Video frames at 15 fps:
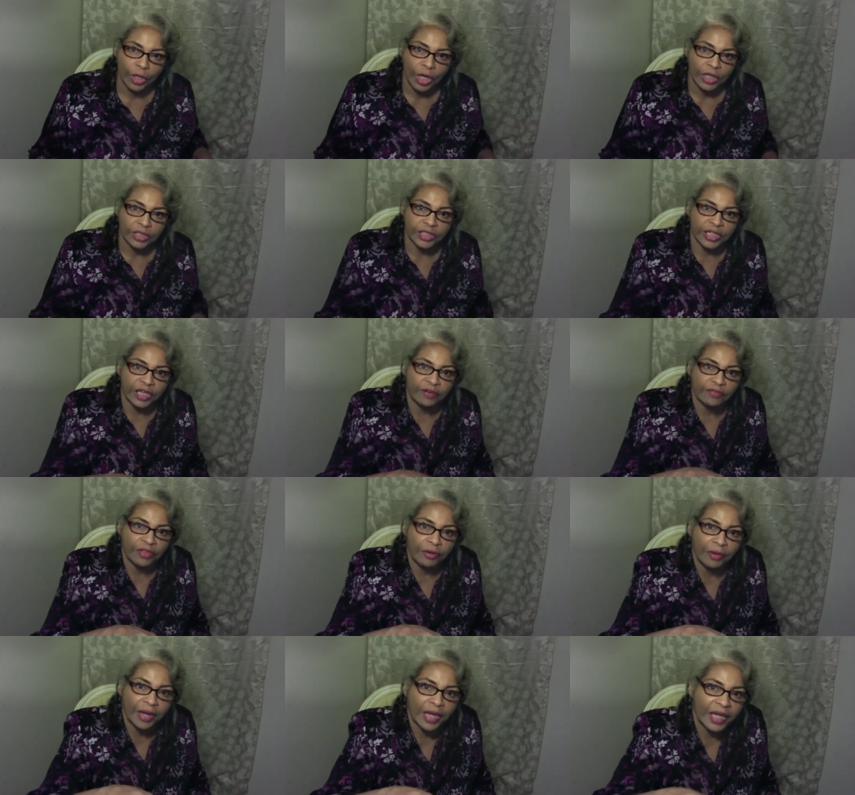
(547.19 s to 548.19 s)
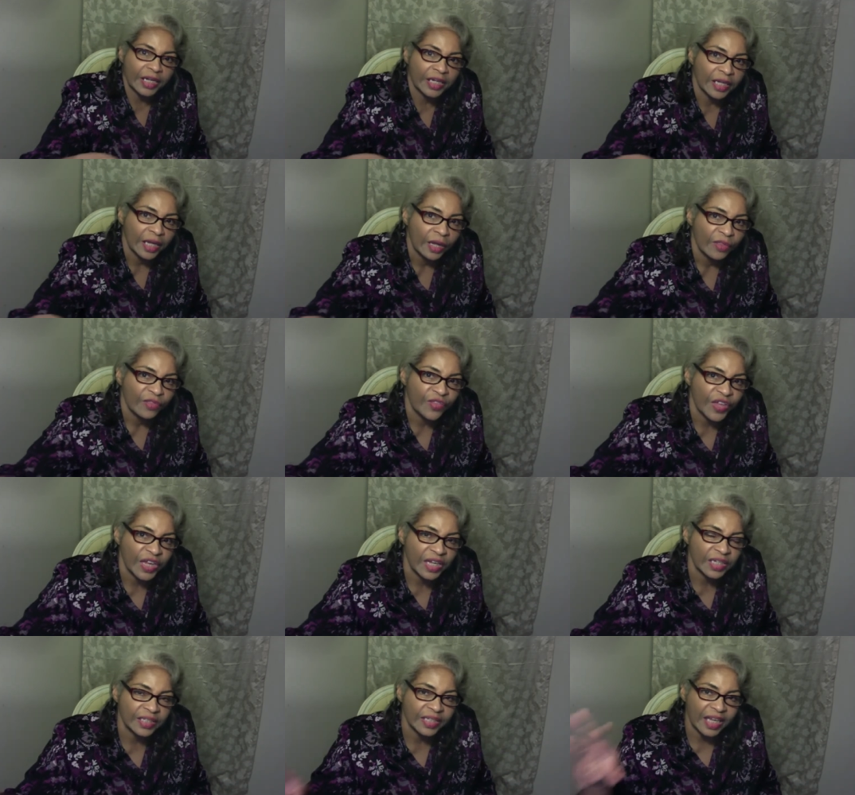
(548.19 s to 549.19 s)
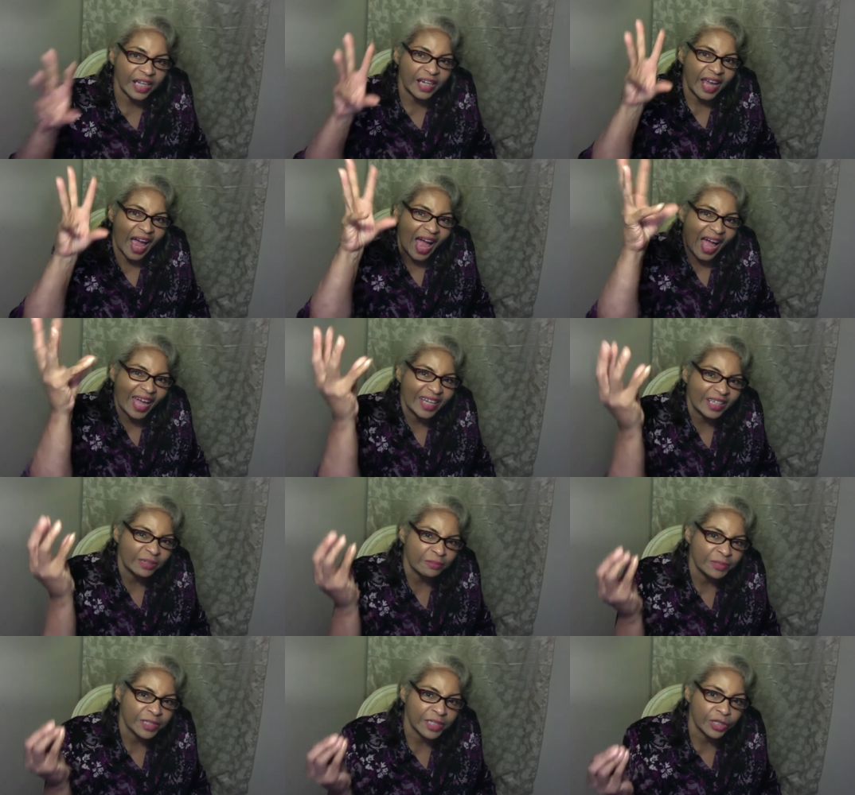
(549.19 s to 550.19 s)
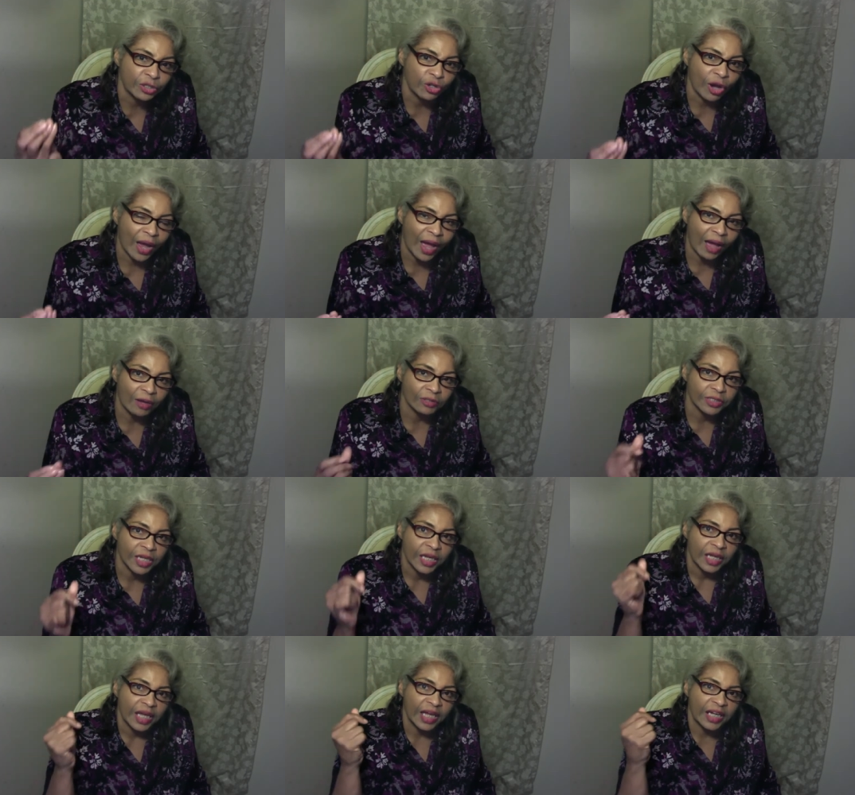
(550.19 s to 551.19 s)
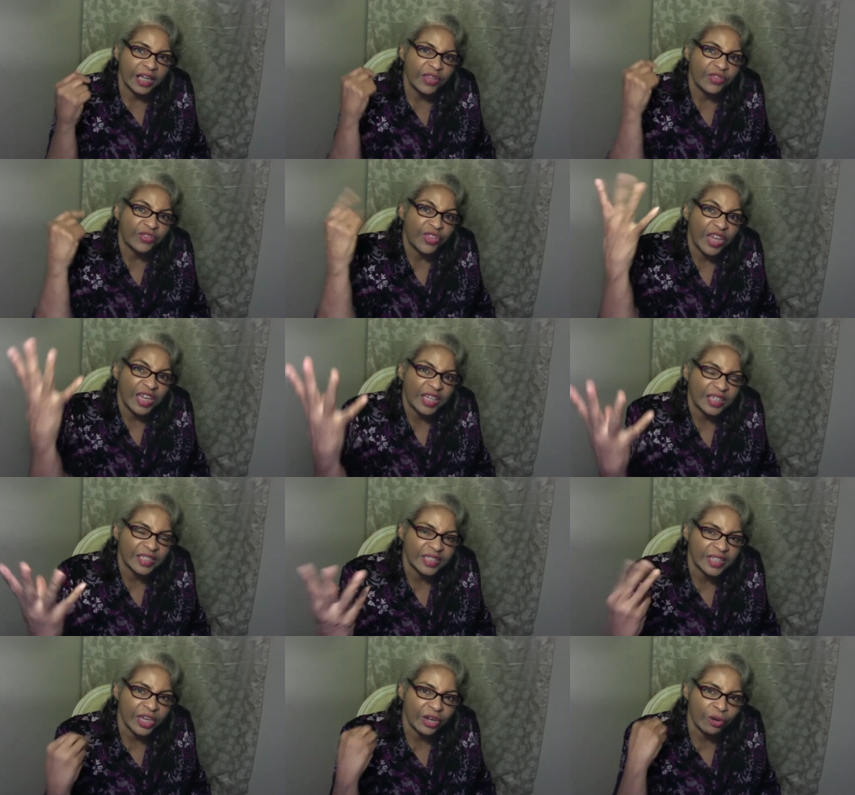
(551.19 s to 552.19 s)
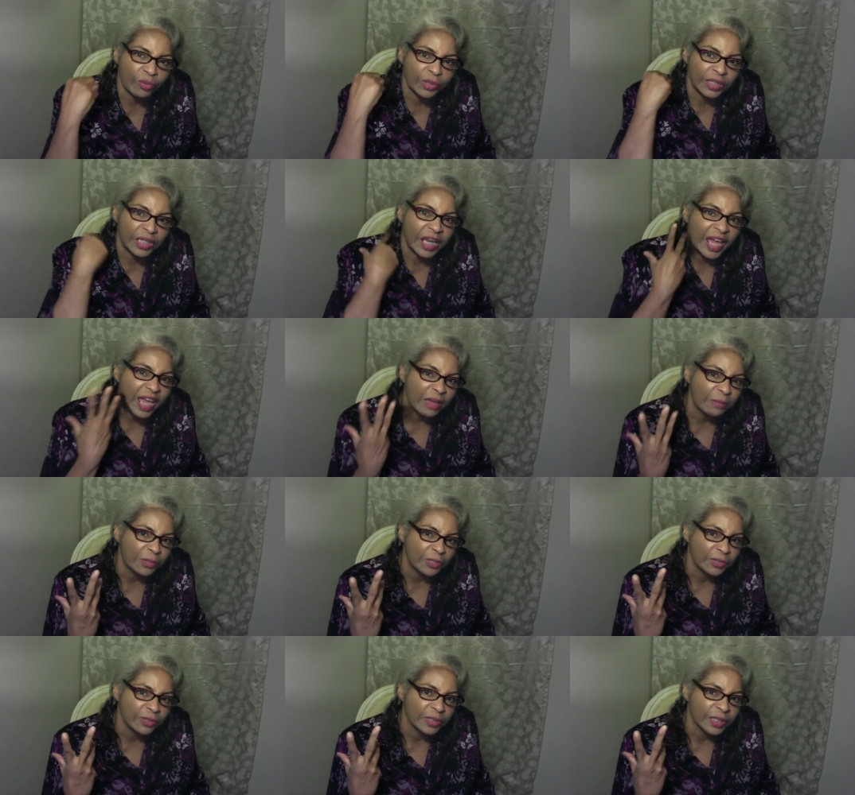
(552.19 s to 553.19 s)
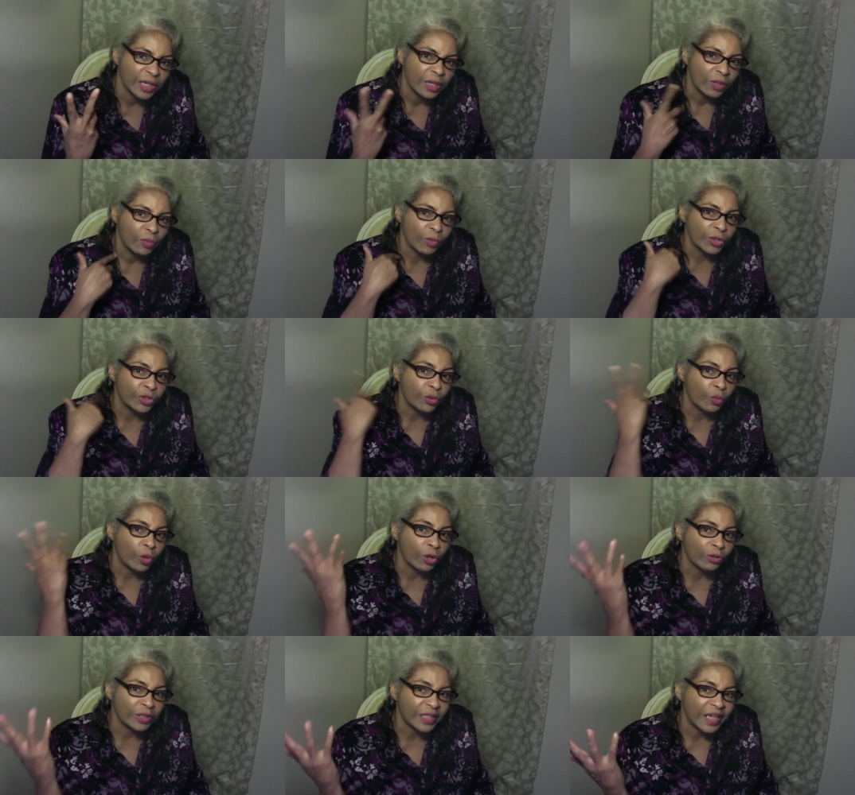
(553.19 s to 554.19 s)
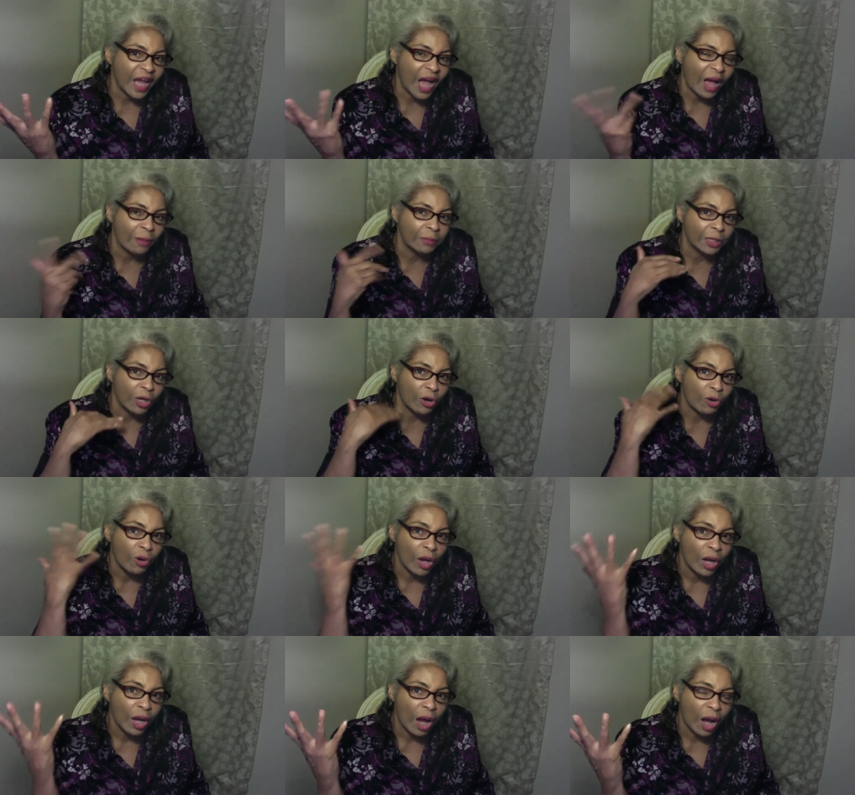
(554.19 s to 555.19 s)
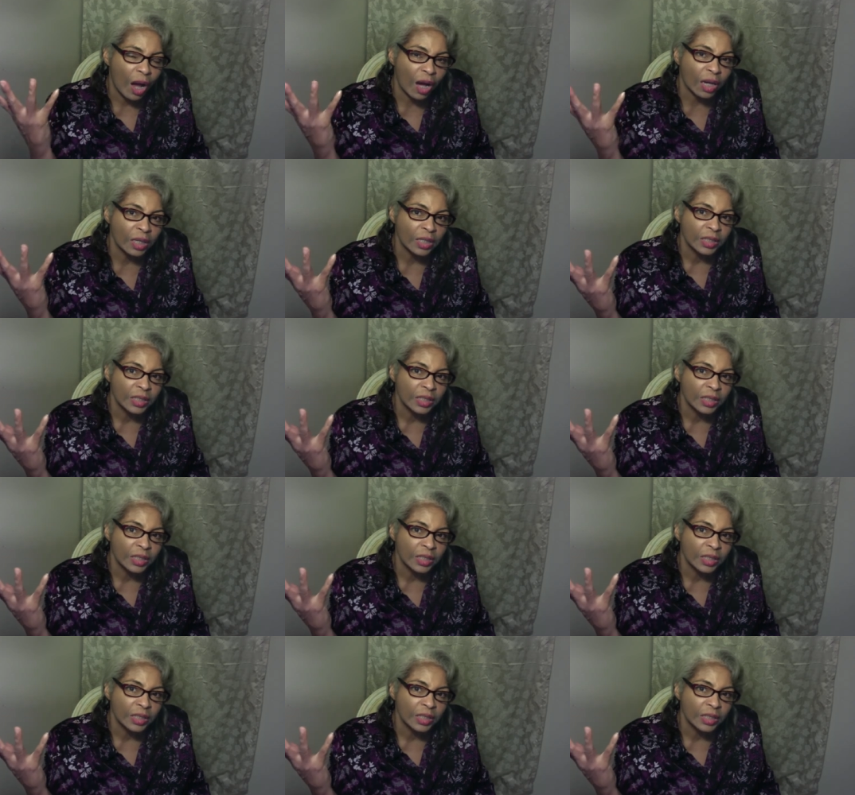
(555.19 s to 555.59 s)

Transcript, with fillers: See if there are any things, any items in your house, any things there with labels, with the word Diablo, uh,